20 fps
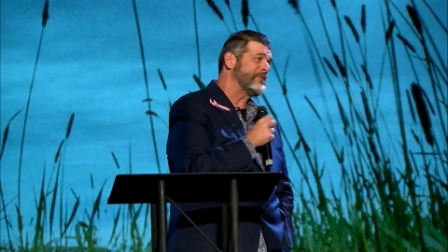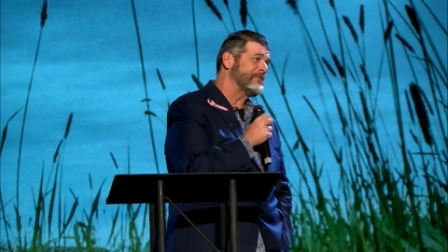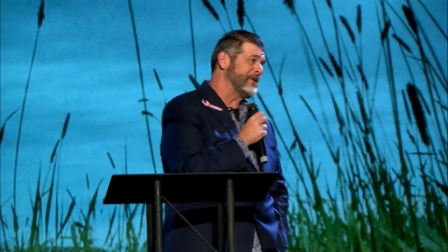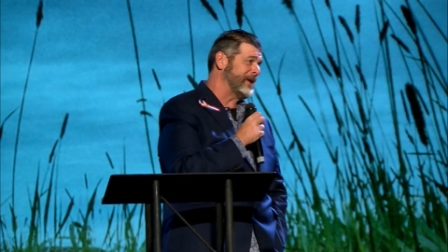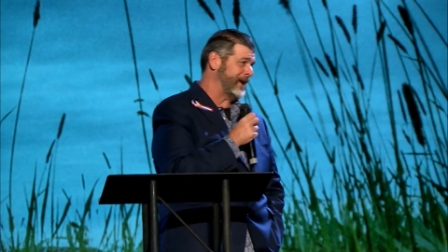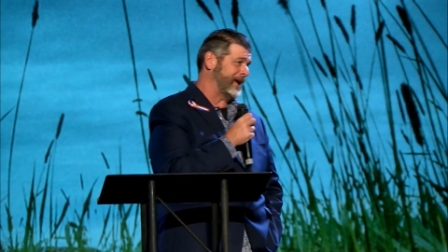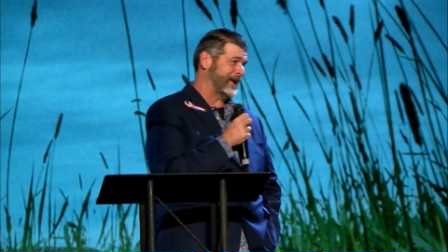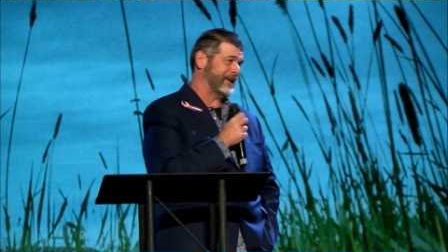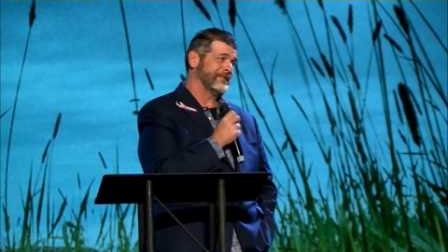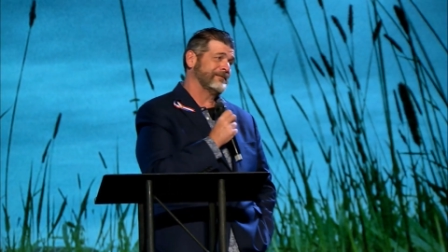
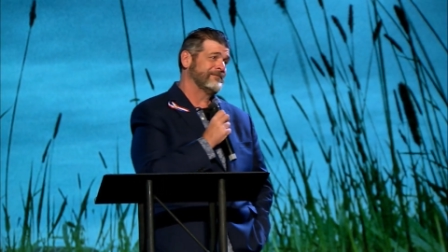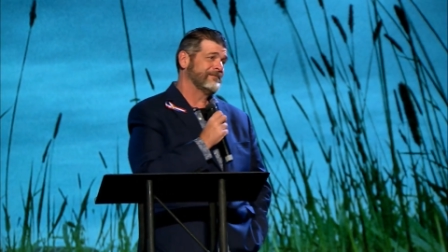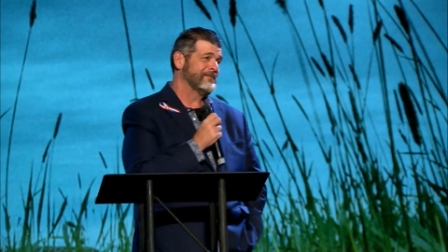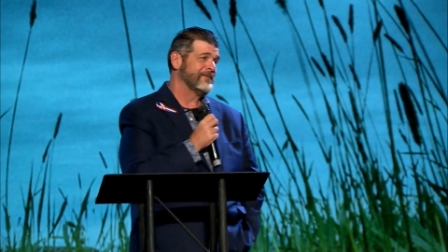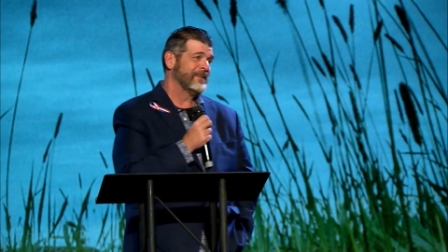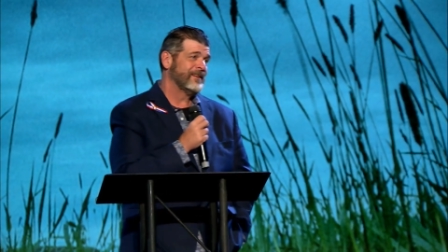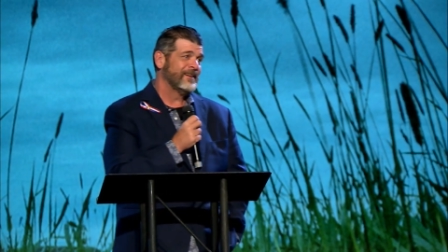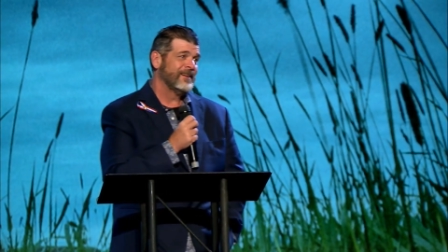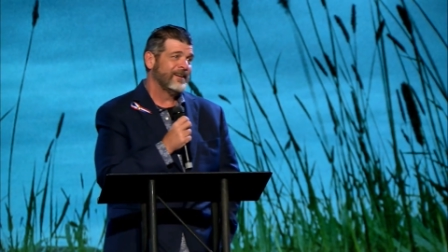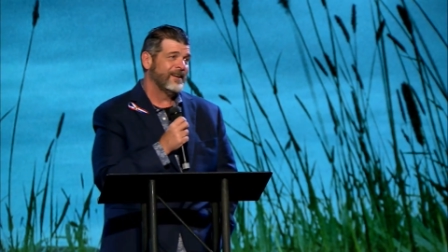me.
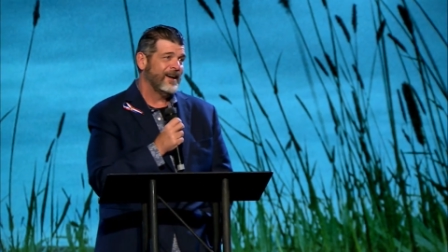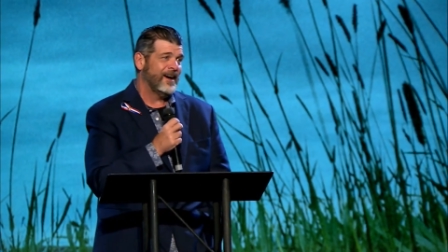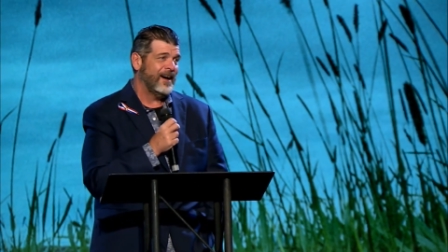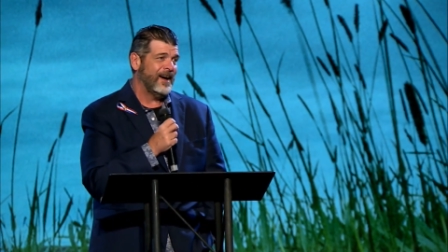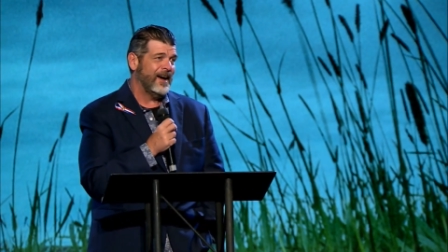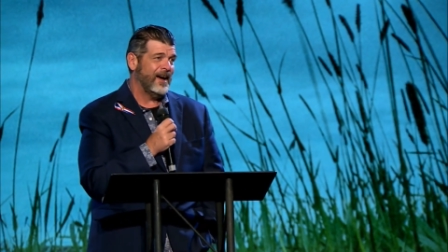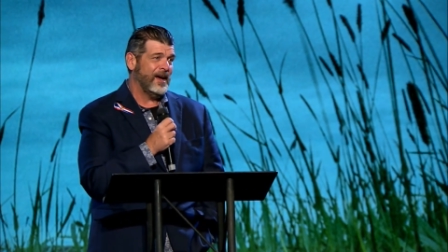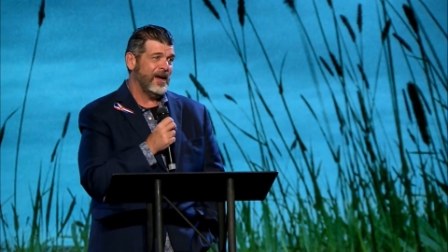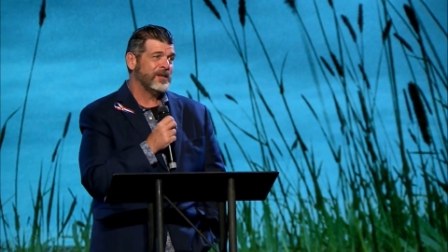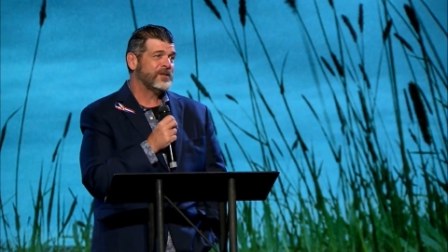
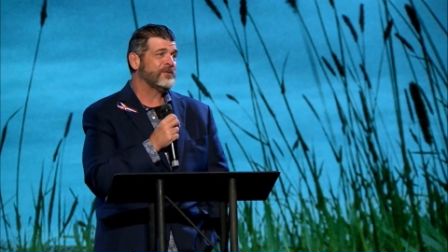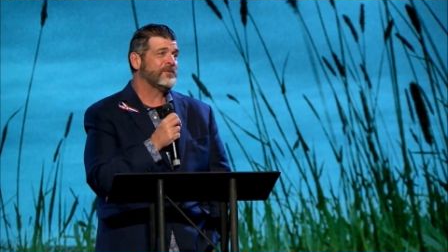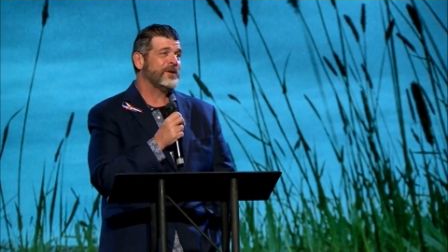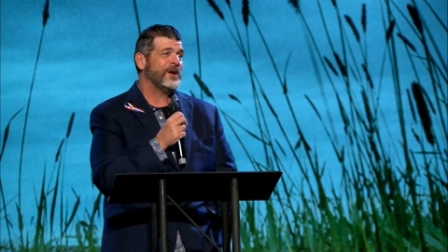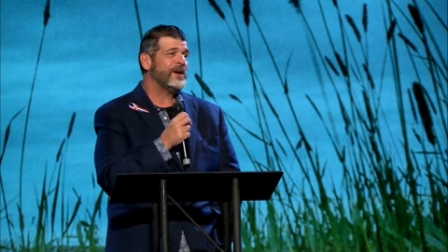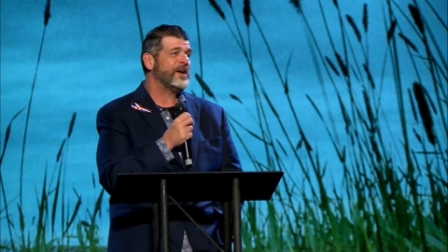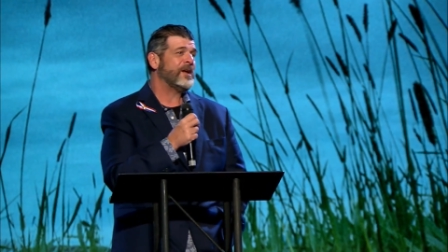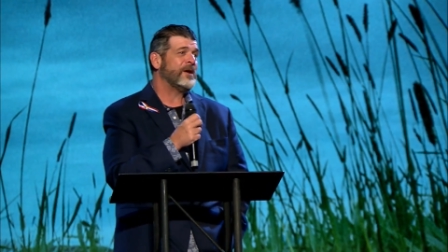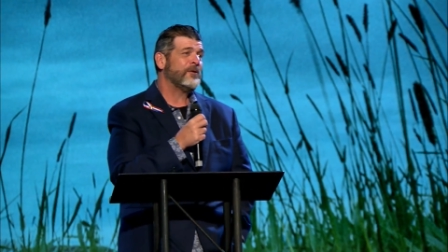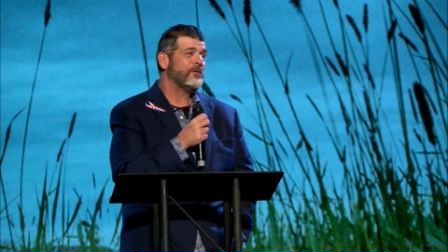Uh, it's
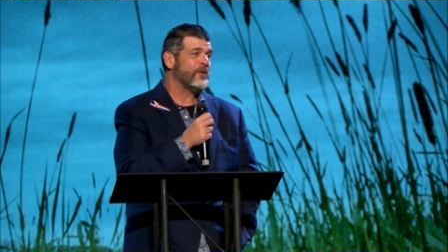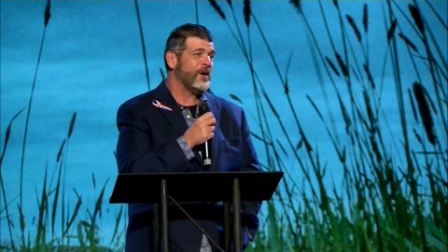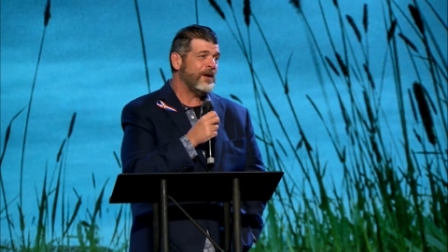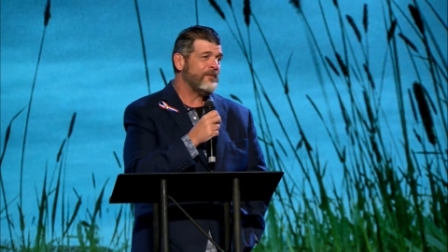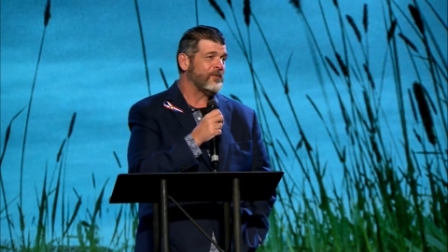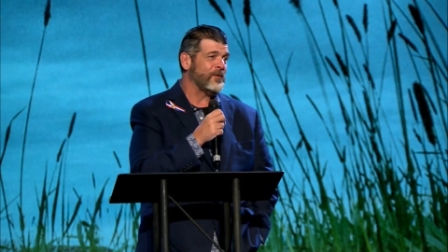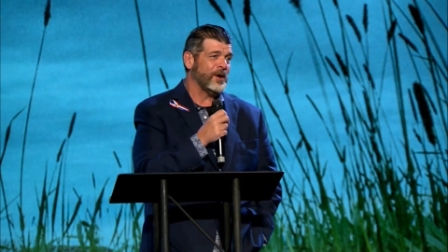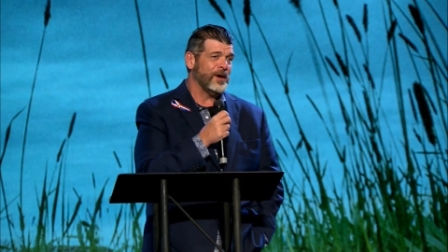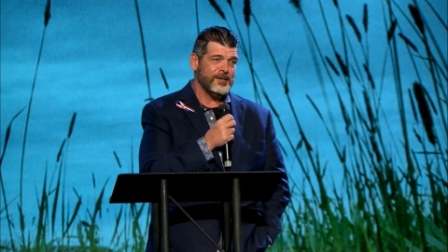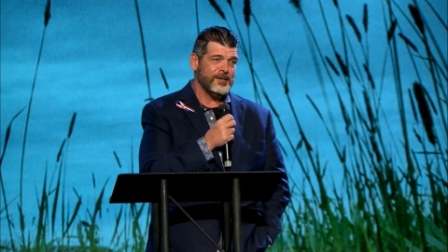very
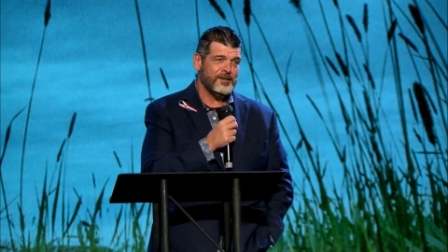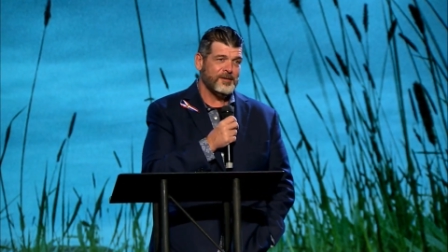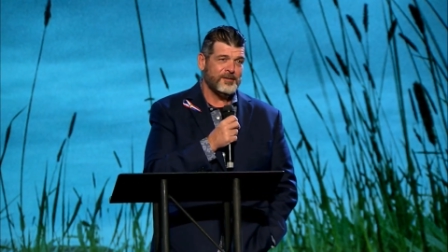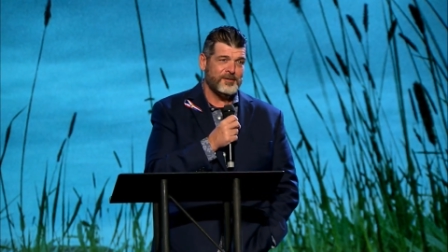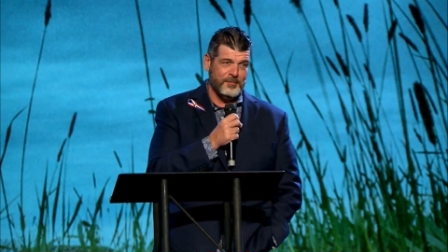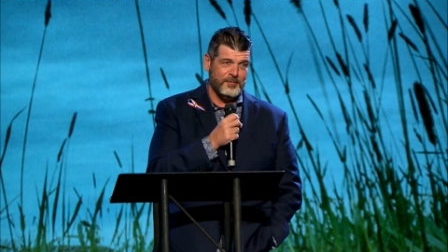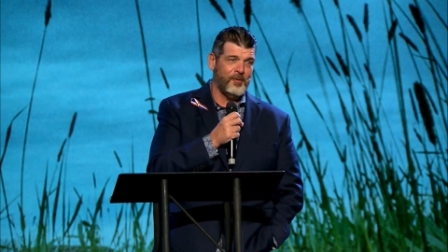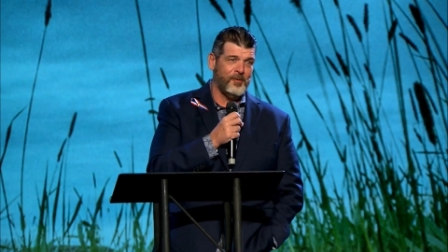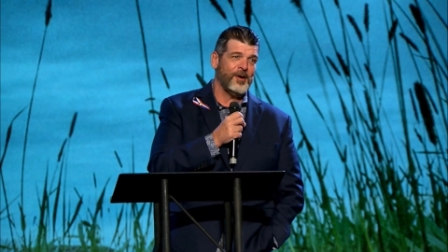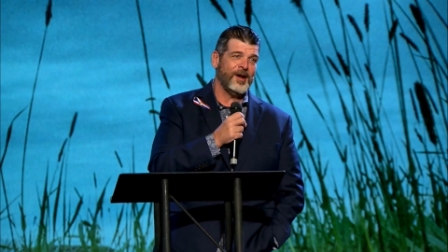irreverent
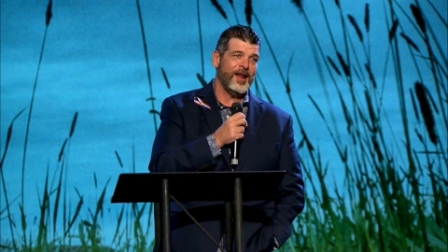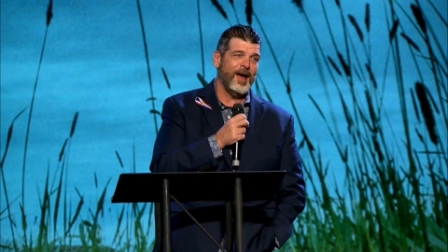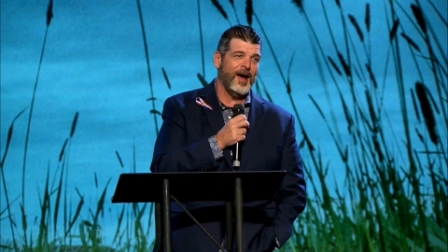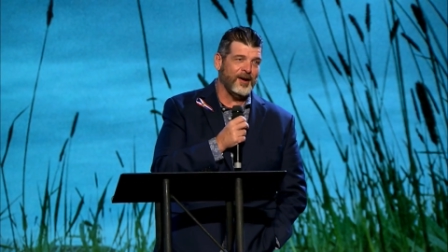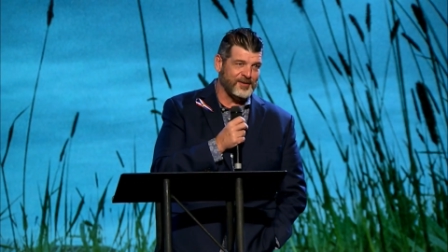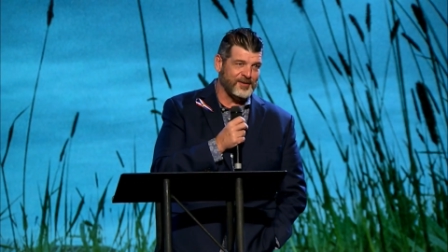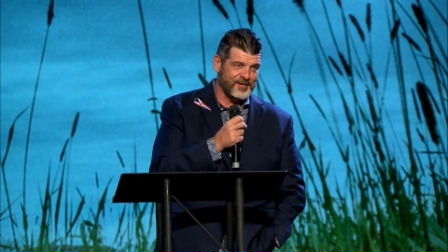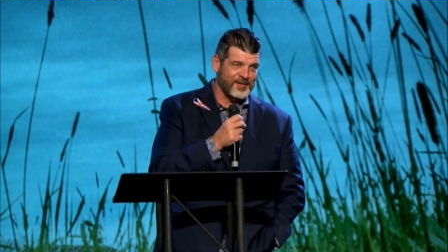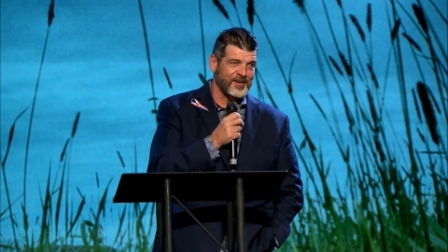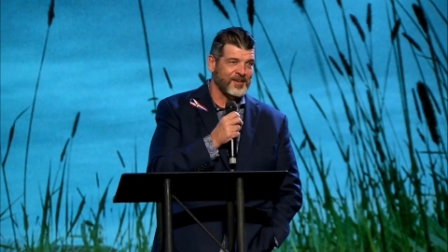to point
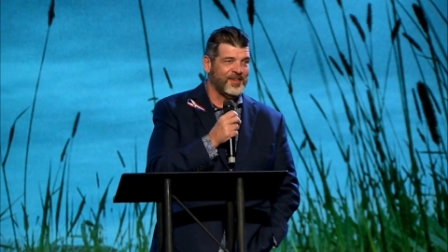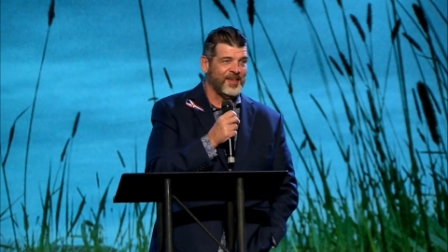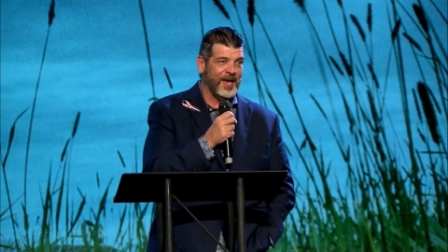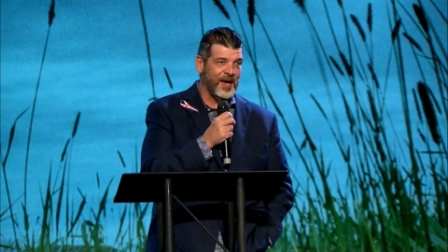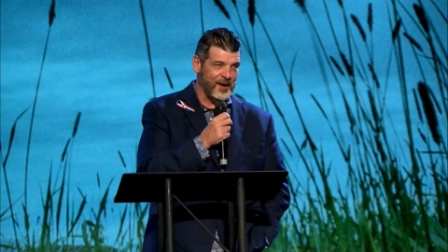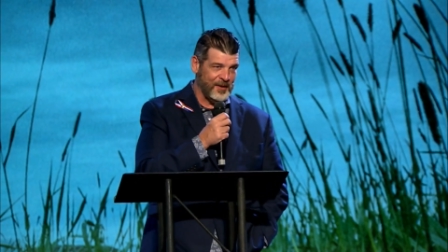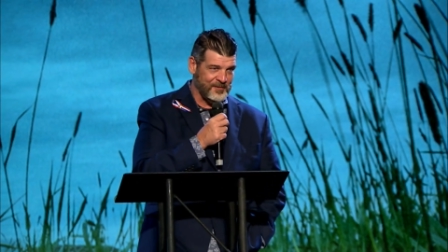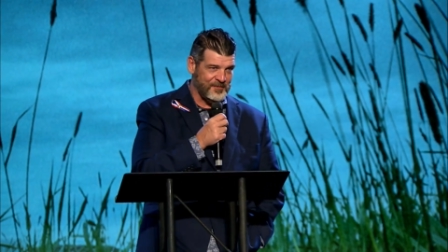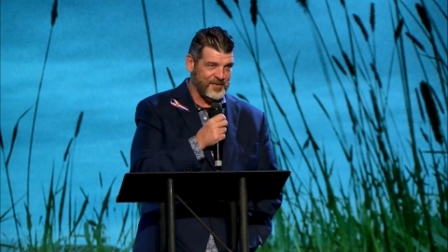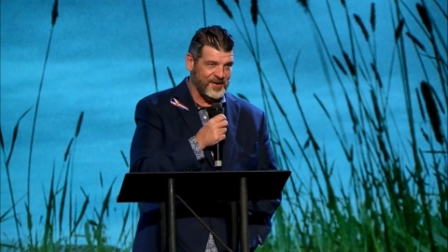out the
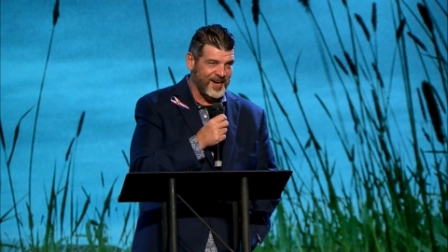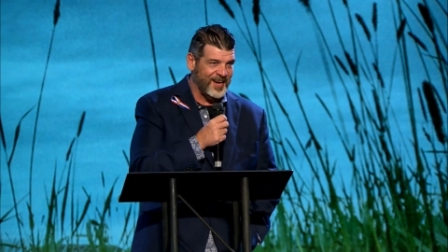elephant